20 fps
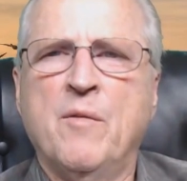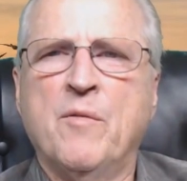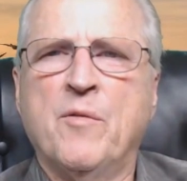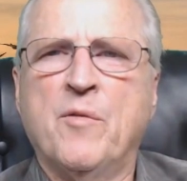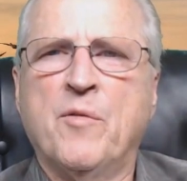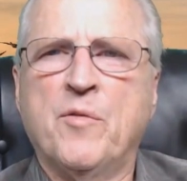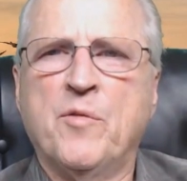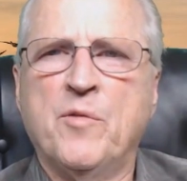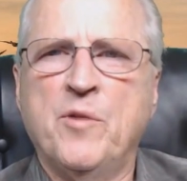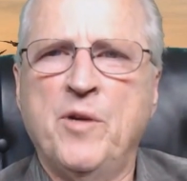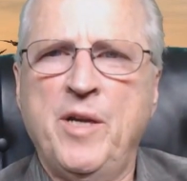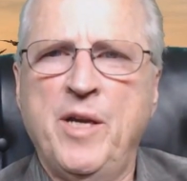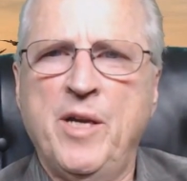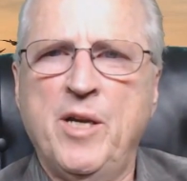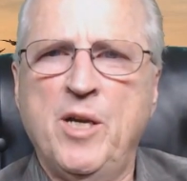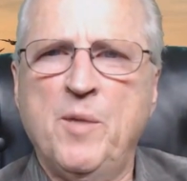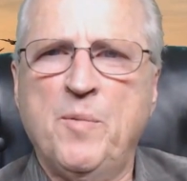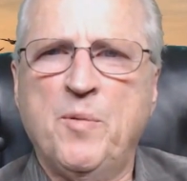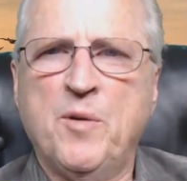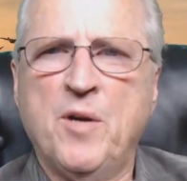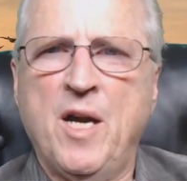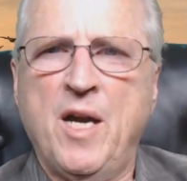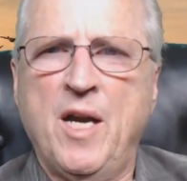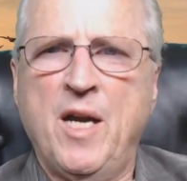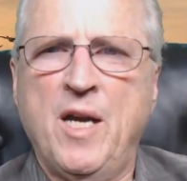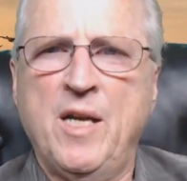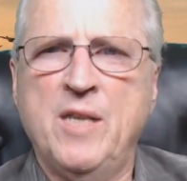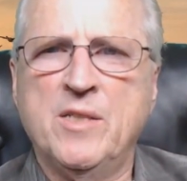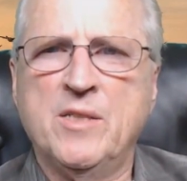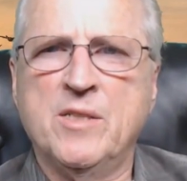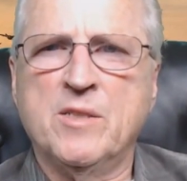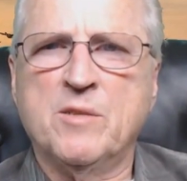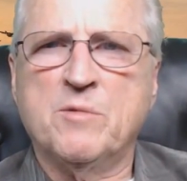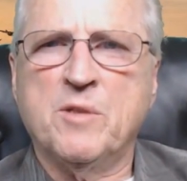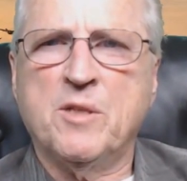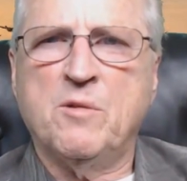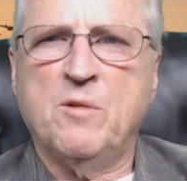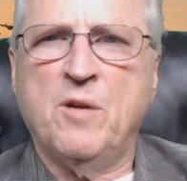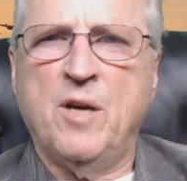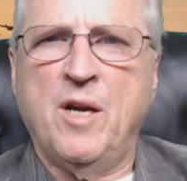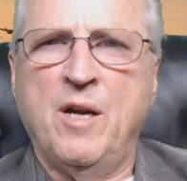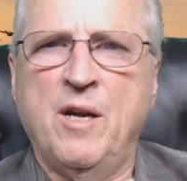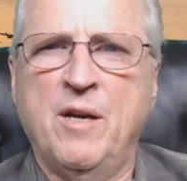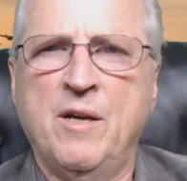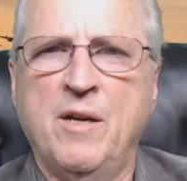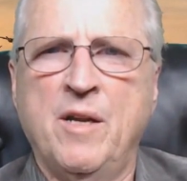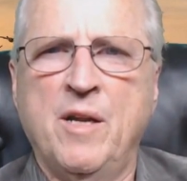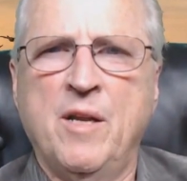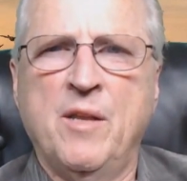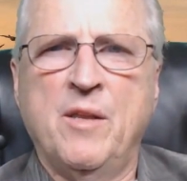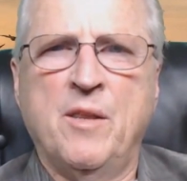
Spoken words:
Free enterprise is required.